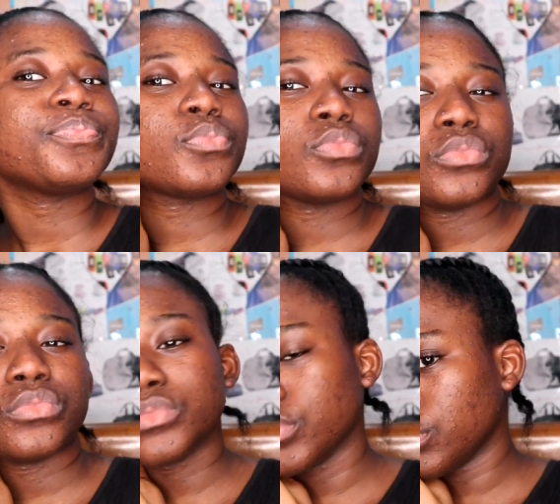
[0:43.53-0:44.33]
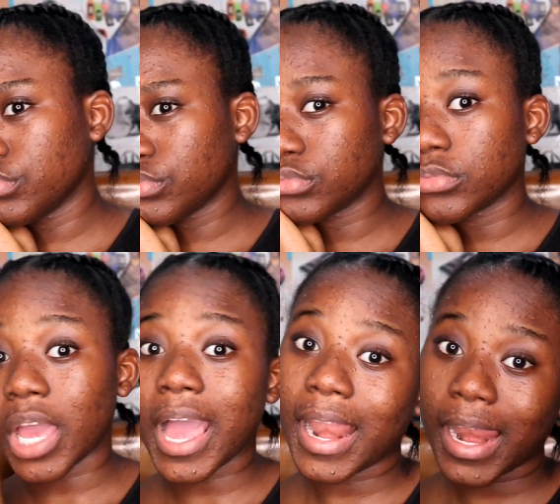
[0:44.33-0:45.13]
mm,
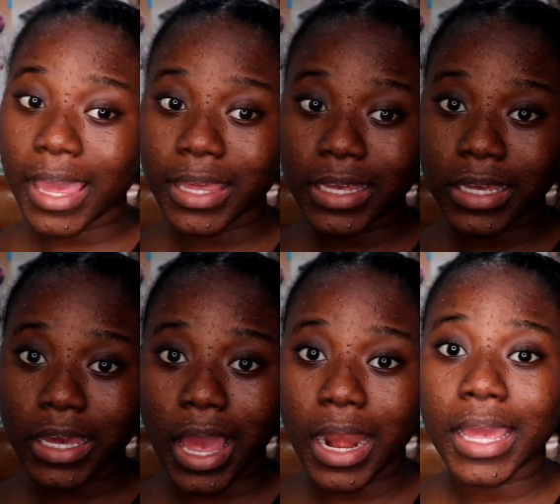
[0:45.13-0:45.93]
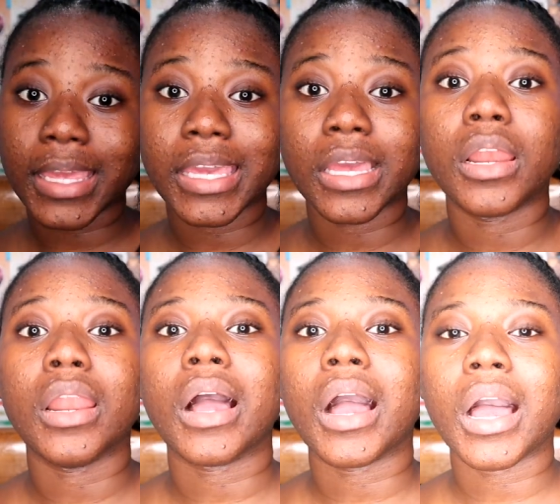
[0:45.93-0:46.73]
mm, i like it i like it a
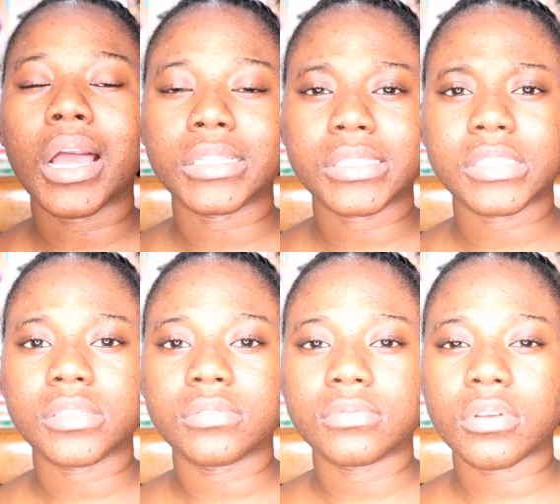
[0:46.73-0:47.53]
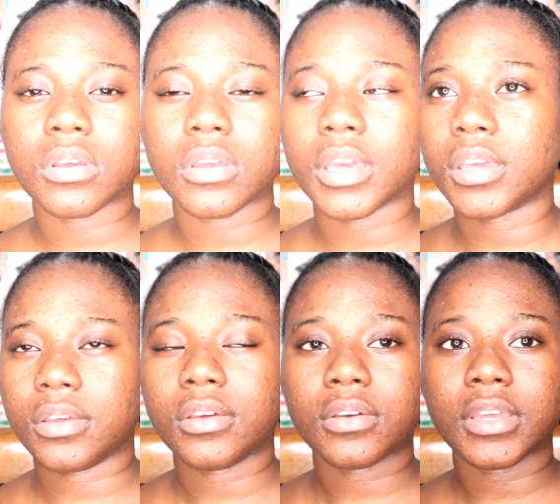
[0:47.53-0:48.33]
lot okay
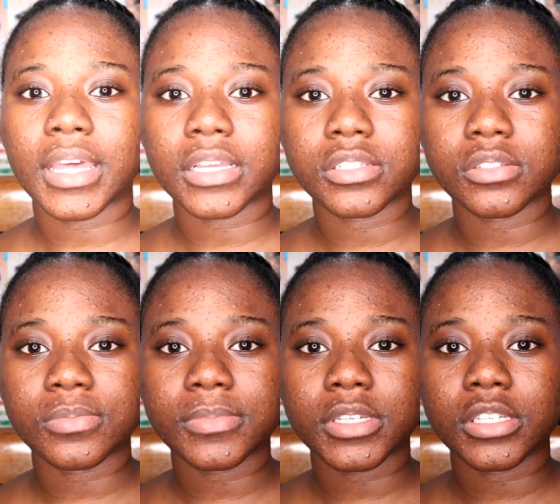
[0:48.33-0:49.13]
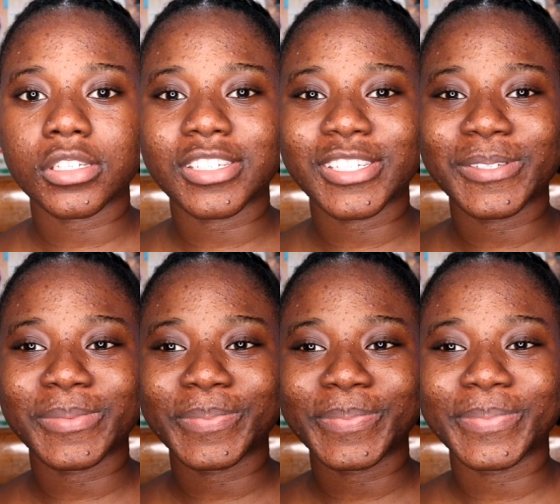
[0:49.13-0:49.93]
okay that's too much
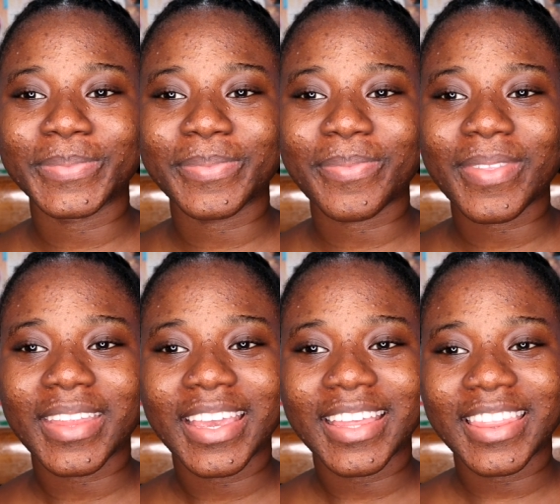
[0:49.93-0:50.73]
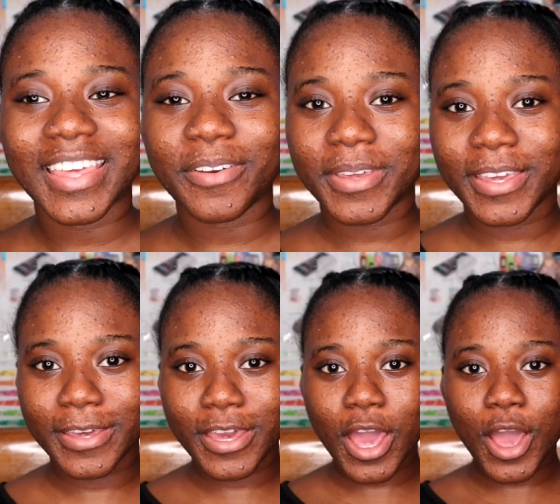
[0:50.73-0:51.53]
there we
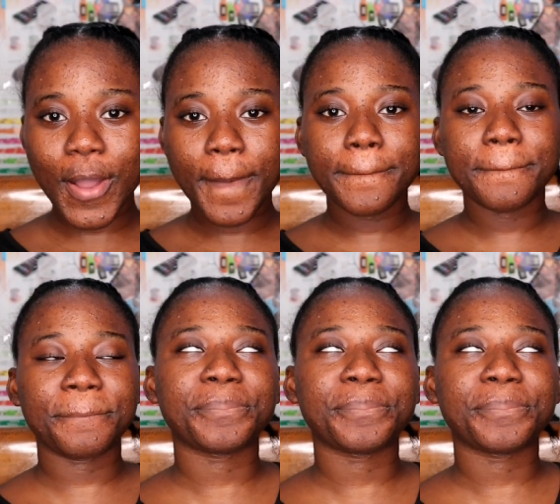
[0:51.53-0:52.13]
go